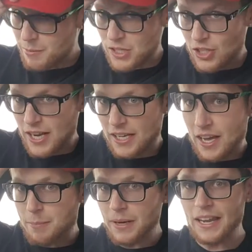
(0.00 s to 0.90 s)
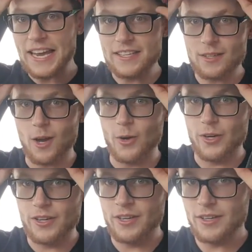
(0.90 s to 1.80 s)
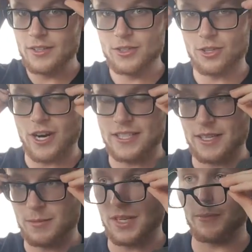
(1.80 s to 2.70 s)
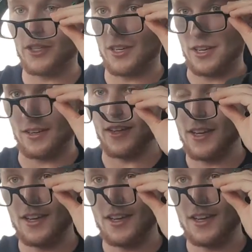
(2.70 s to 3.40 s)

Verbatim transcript: machine, a plate loaded tricep dip machine,